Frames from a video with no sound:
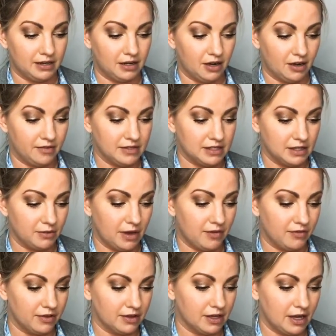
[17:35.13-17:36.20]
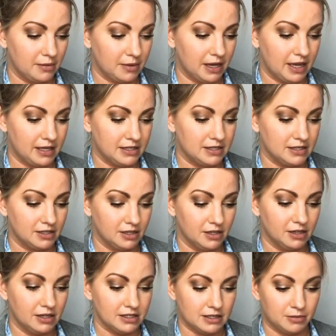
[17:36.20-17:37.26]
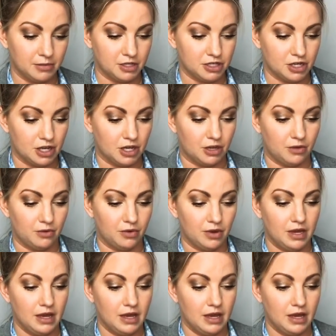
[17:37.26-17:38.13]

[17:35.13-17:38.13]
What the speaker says: to obviously wait for the cupcakes to cook, because I'm going to show you